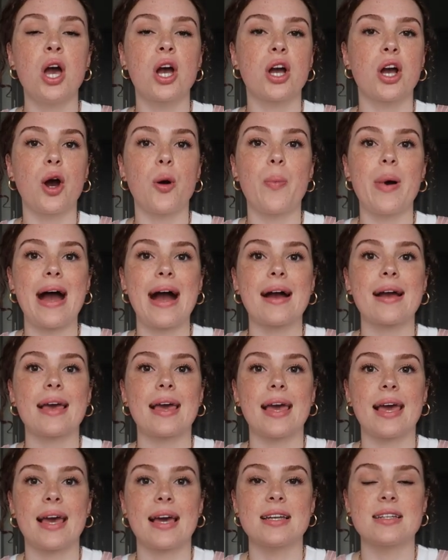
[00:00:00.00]
go
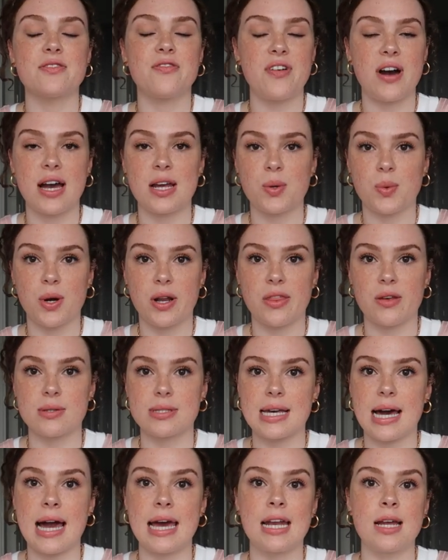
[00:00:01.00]
back and find one of
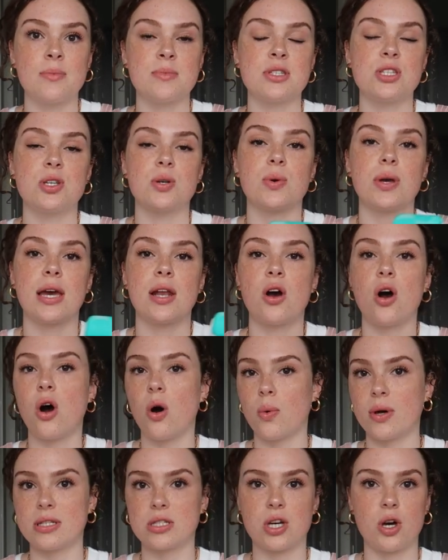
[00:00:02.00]
those items, you can
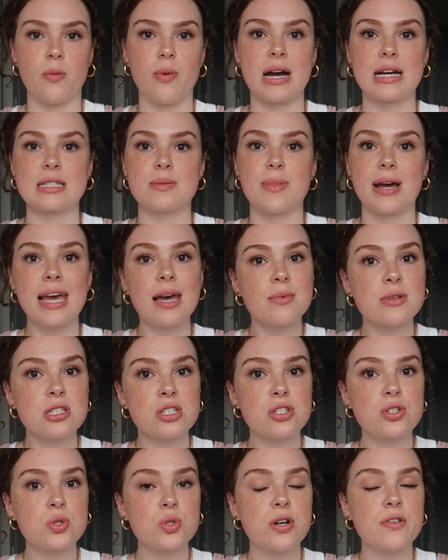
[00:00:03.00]
always go back to my
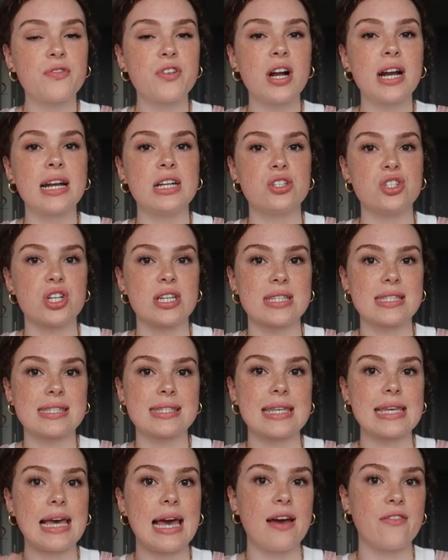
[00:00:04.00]
Amazon storefront and just
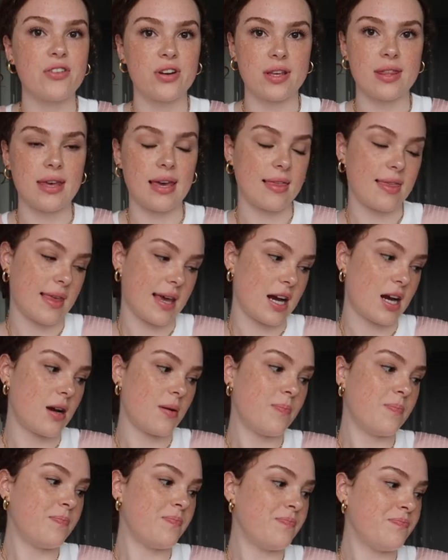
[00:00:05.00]
see everything
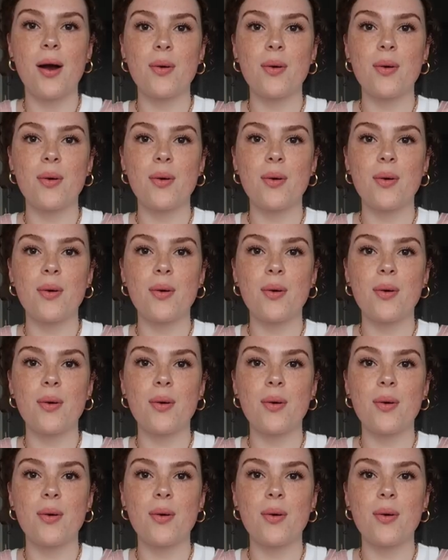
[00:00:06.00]
there.